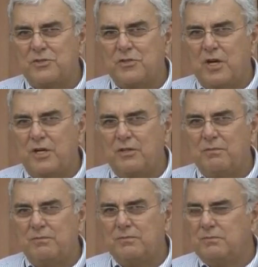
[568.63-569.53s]
started.
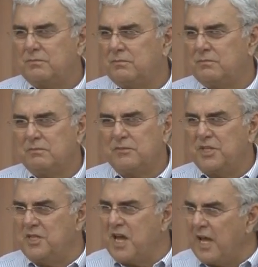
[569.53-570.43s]

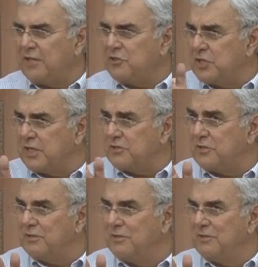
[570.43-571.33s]
Did not
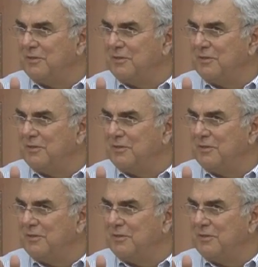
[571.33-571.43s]
exist